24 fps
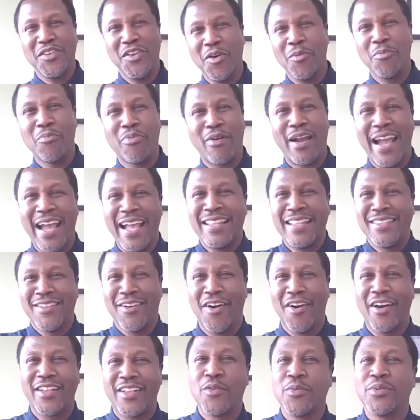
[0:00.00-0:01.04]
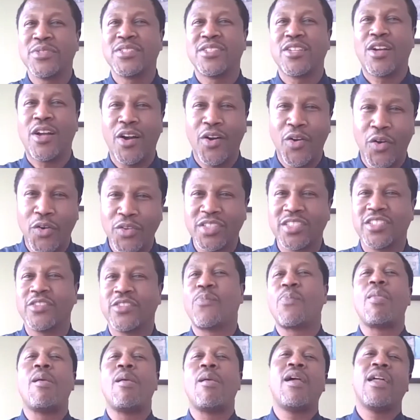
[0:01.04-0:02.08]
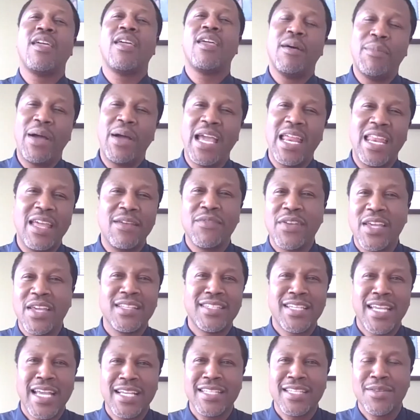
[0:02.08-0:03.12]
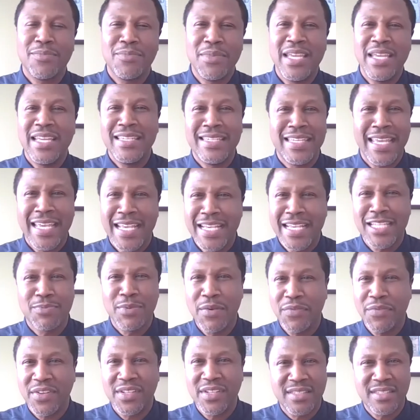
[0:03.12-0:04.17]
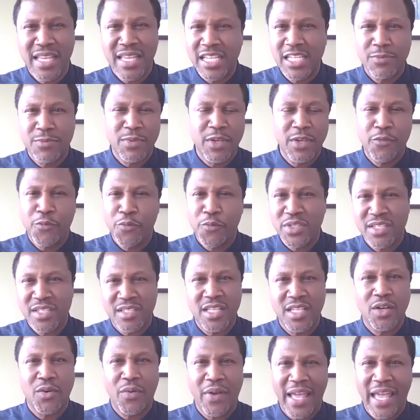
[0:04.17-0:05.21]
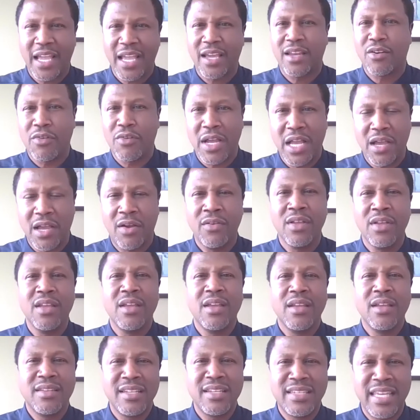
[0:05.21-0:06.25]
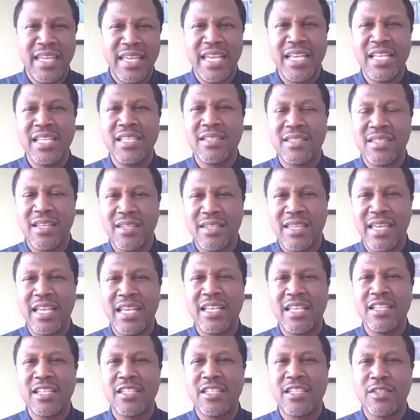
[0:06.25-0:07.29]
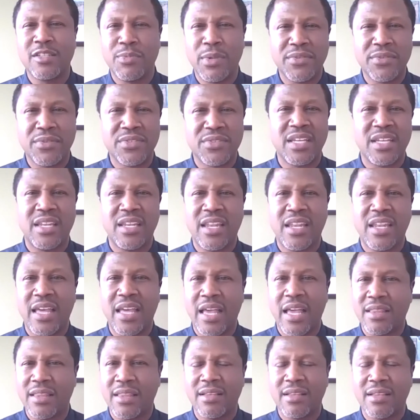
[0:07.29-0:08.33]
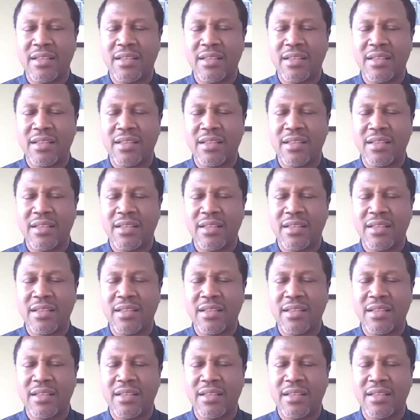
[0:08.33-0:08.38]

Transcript: Brad Daugherty, who was the coach. I might even get a chance to meet Dean Smith because Dean Smith was still hanging around the Dean Smithson at the time.